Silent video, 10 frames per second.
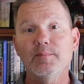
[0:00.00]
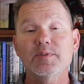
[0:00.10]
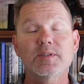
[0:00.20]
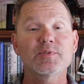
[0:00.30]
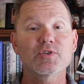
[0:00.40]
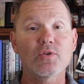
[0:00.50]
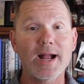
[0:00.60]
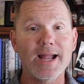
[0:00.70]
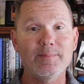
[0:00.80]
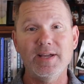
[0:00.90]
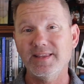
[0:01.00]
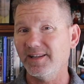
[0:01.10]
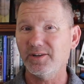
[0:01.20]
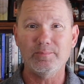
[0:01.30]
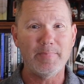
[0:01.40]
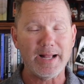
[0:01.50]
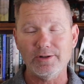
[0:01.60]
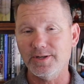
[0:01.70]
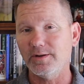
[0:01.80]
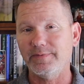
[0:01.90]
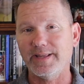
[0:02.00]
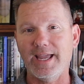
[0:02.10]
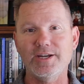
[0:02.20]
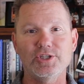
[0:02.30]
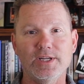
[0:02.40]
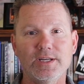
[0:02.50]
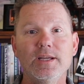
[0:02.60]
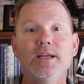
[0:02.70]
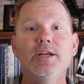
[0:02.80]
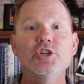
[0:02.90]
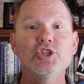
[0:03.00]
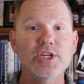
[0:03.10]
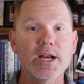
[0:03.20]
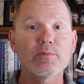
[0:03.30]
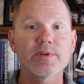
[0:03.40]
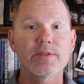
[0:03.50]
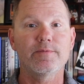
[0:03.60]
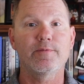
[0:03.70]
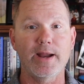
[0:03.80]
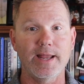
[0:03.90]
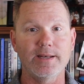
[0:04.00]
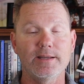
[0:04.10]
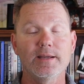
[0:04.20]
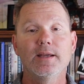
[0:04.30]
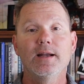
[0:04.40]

Subscribe, hit the little bell notification, share with a friend.